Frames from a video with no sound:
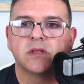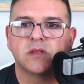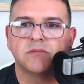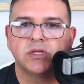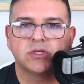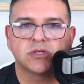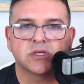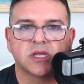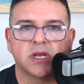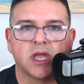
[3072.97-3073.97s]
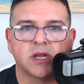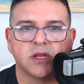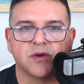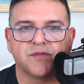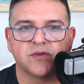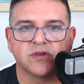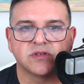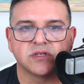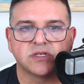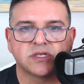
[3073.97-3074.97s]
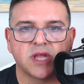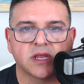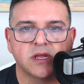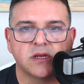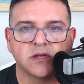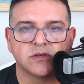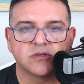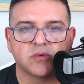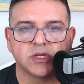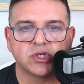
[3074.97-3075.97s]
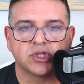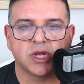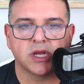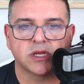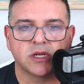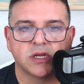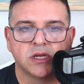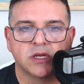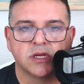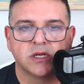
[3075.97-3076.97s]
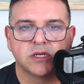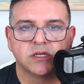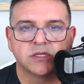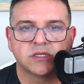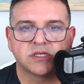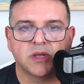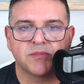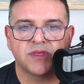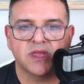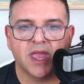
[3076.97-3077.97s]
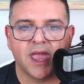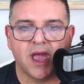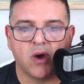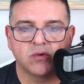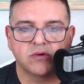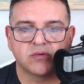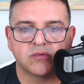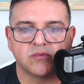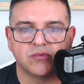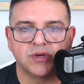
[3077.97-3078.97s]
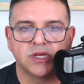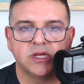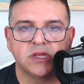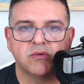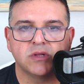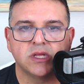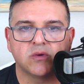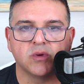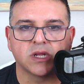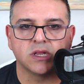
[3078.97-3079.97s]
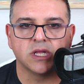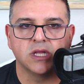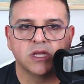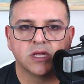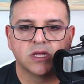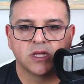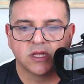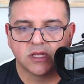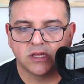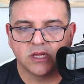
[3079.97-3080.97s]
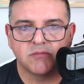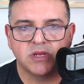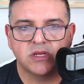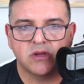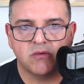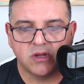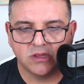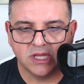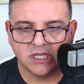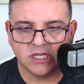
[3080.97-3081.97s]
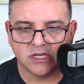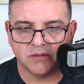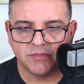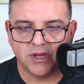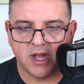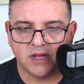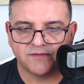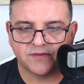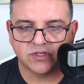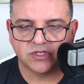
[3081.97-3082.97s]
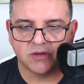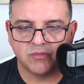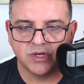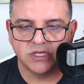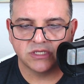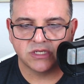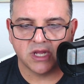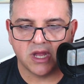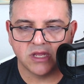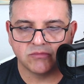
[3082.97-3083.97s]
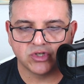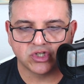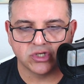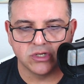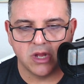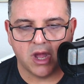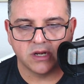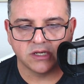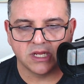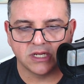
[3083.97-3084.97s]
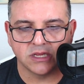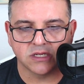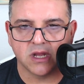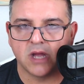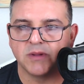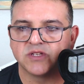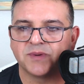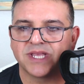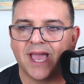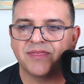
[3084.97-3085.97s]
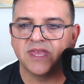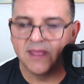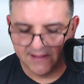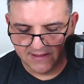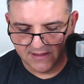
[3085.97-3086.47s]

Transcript: let me just get out of here for just a second. I just want to check something out really, really quickly. Let me know on LinkedIn. I'm not, for some reason, I am just not getting the comments. But Kathy,